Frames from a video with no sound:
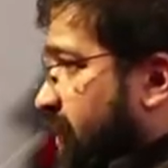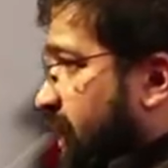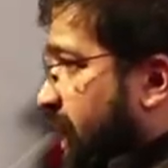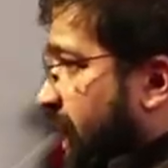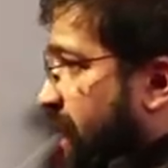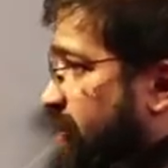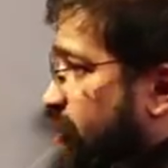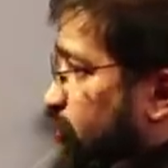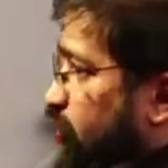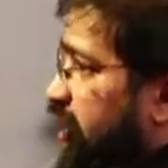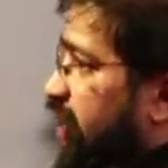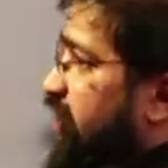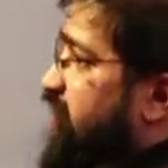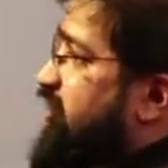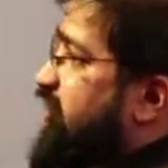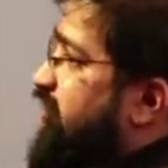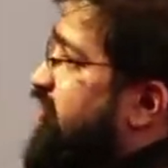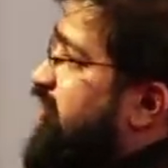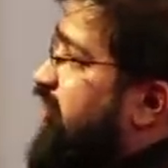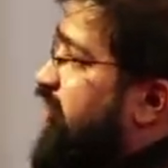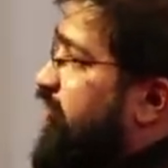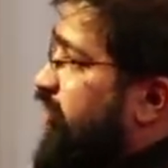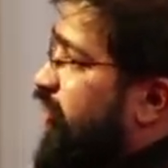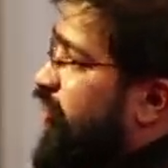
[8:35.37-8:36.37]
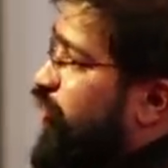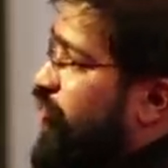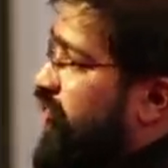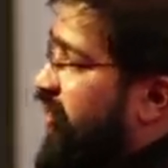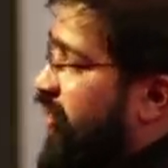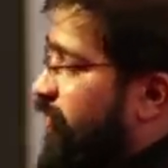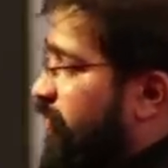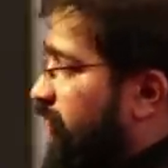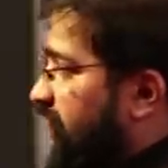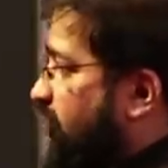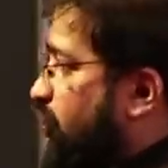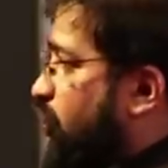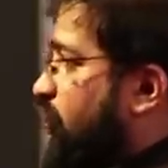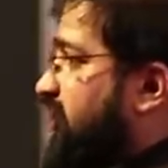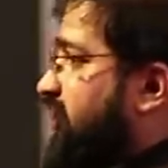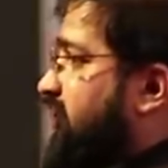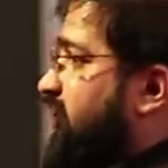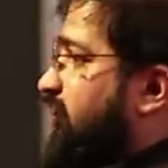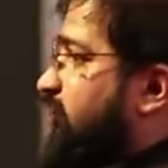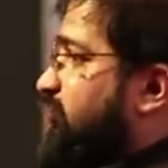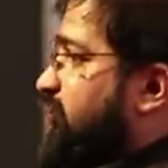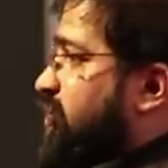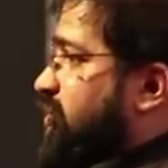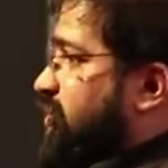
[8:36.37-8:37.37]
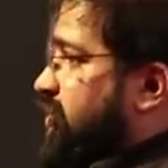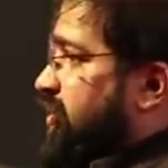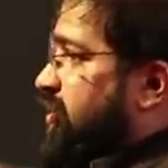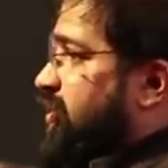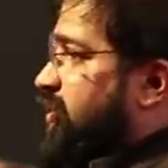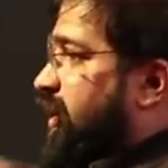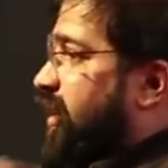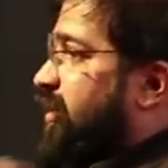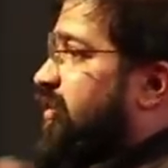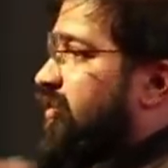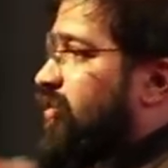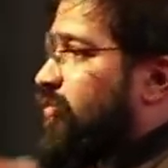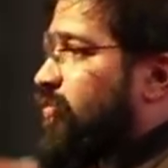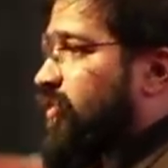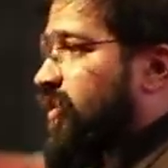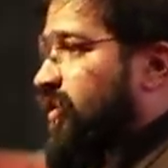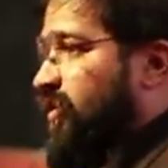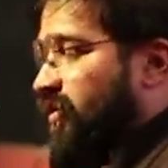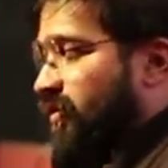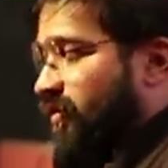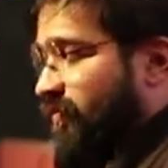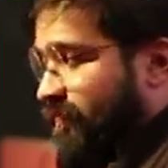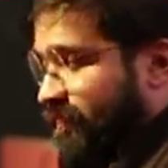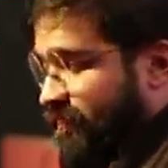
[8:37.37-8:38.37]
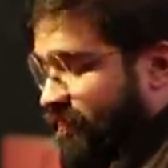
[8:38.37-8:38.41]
And you can't just give it to them by calling them sir right at the beginning.